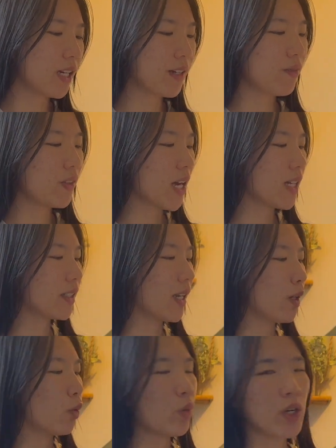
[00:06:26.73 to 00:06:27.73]
It even has
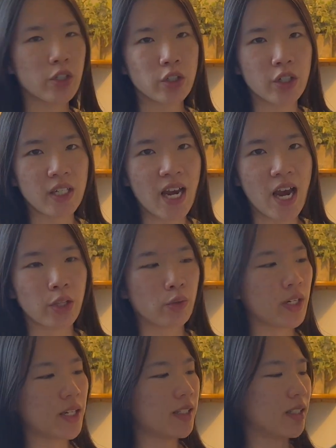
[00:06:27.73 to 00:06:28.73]
like winter
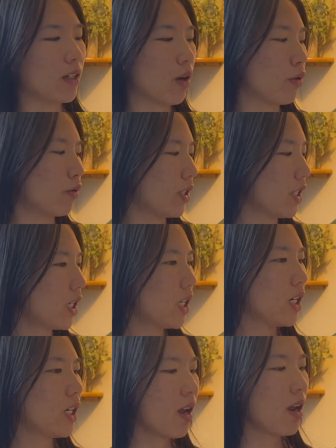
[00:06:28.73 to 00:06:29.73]
gatherings and
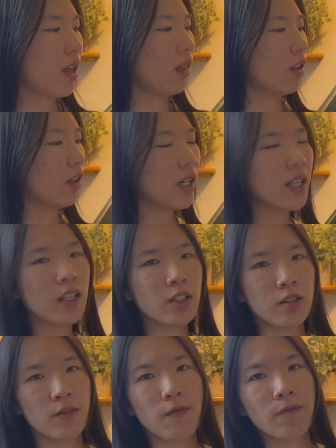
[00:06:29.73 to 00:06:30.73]
hosting. And look at this